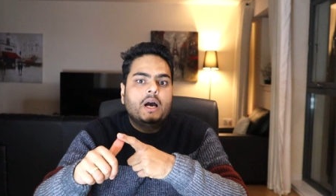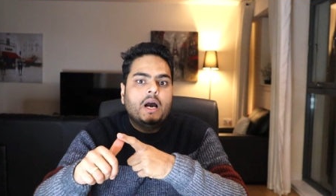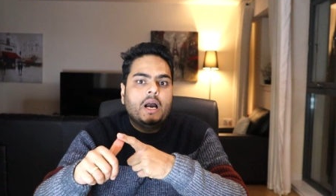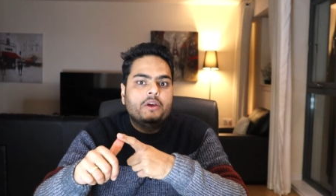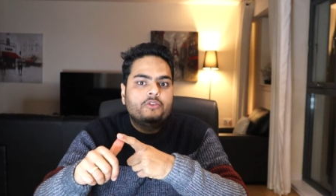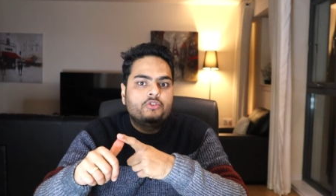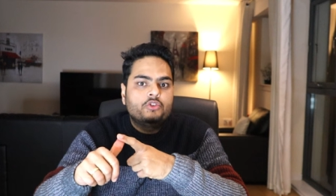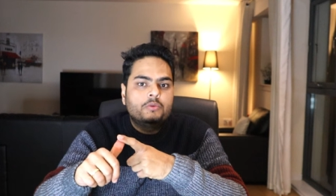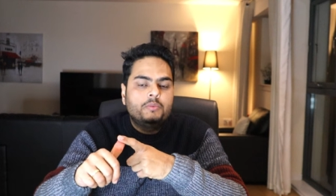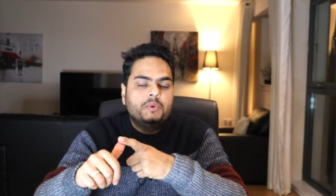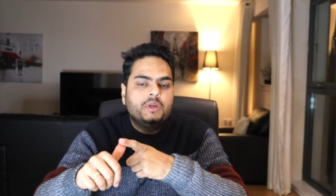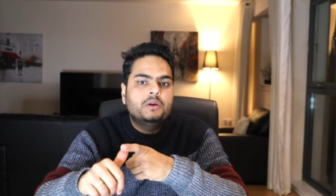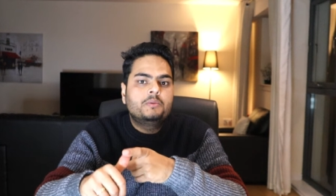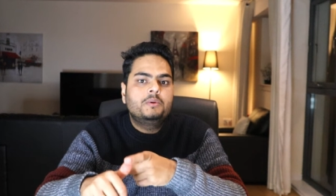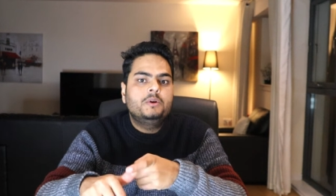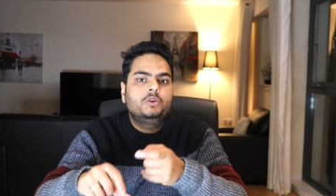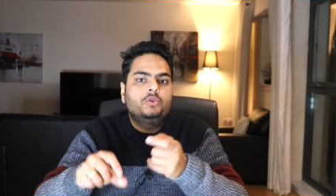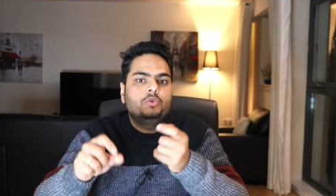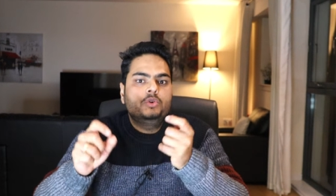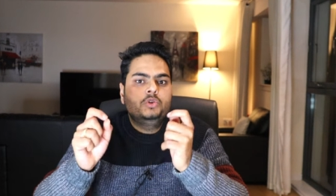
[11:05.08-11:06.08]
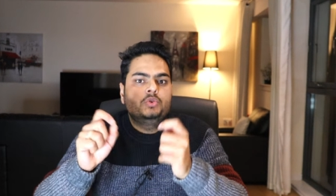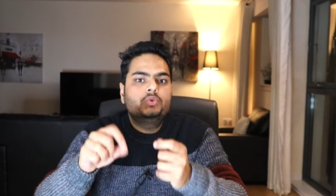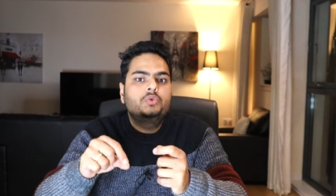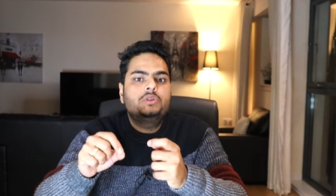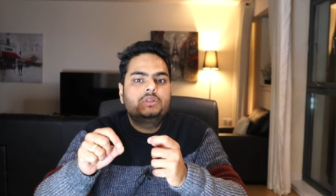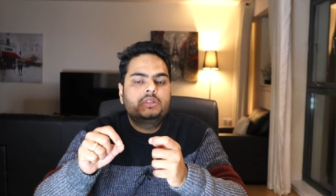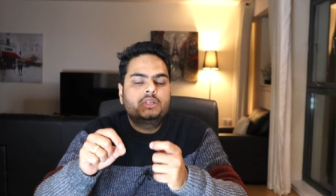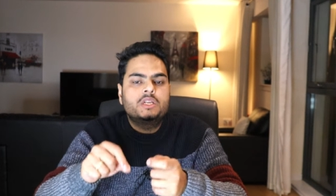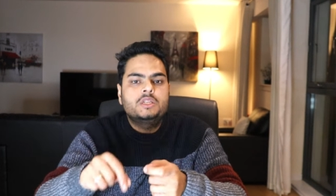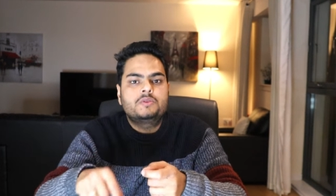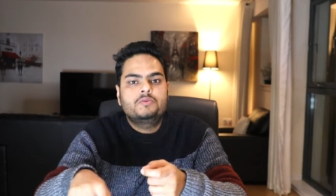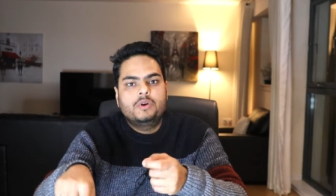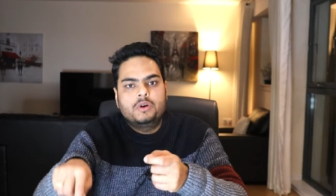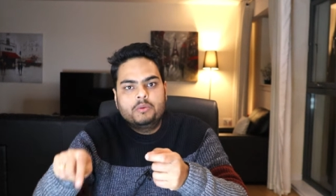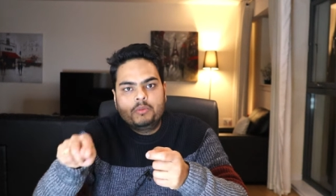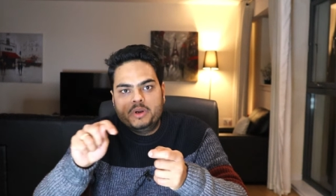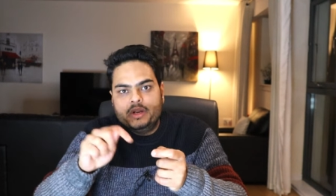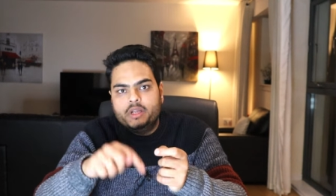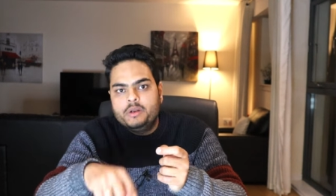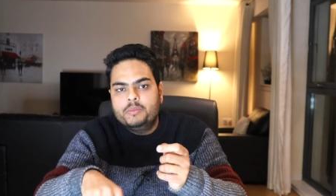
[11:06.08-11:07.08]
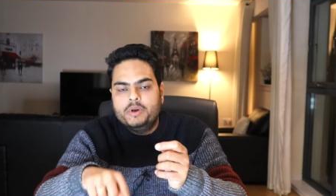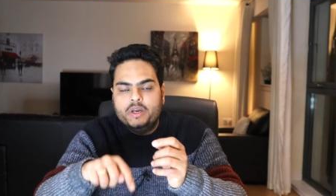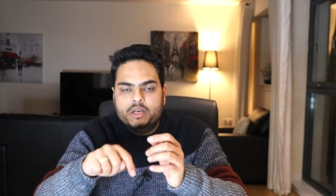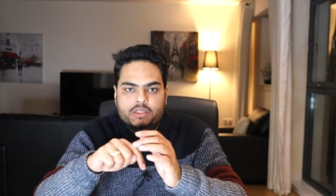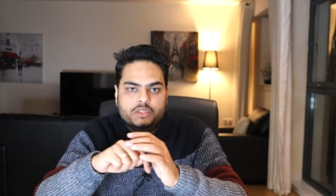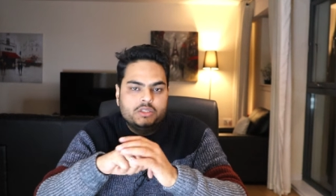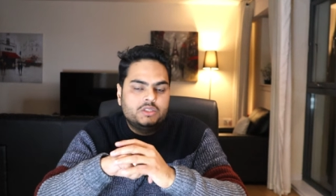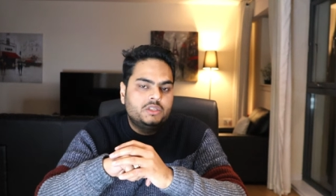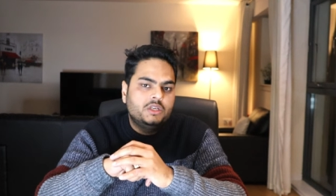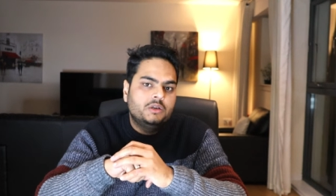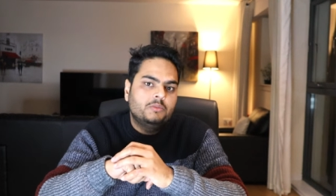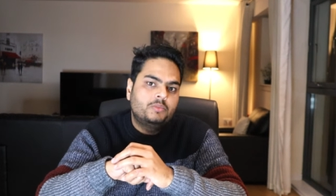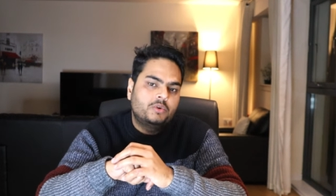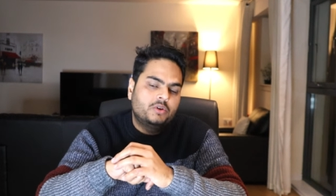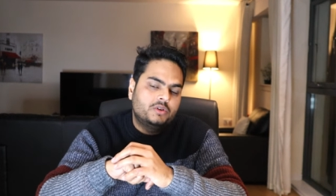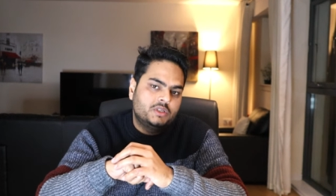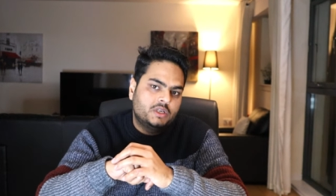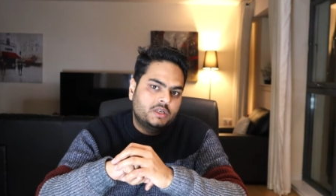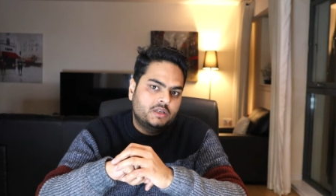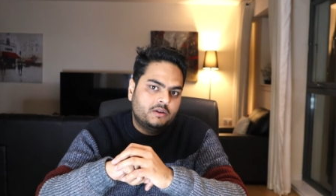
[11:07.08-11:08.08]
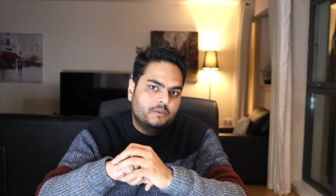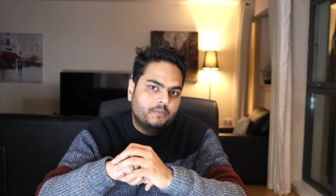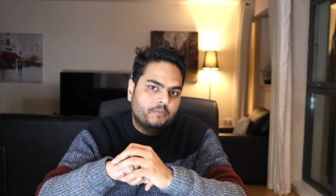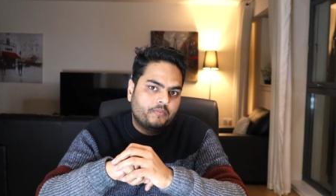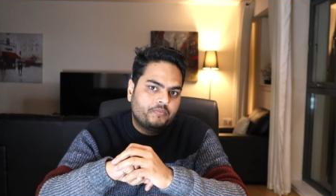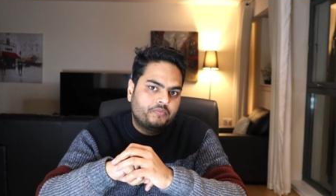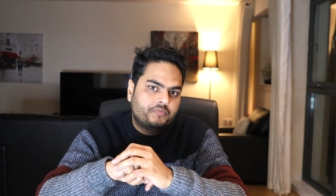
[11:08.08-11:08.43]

I should be able to use transformer in my existing project.